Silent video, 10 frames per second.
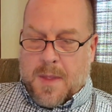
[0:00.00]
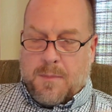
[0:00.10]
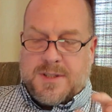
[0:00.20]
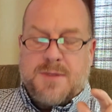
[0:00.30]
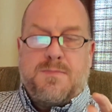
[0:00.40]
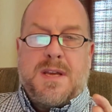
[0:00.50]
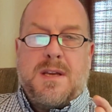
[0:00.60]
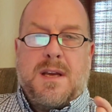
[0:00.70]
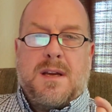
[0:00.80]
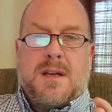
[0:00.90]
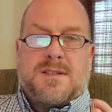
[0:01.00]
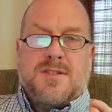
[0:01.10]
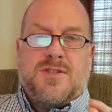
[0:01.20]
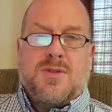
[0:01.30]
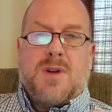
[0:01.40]
But to
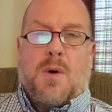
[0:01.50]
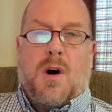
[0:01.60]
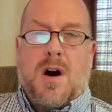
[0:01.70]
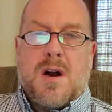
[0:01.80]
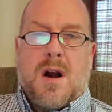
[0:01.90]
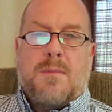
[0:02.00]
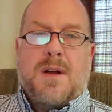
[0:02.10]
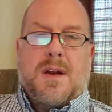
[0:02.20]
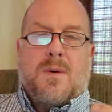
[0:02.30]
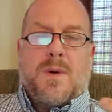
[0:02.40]
do no harm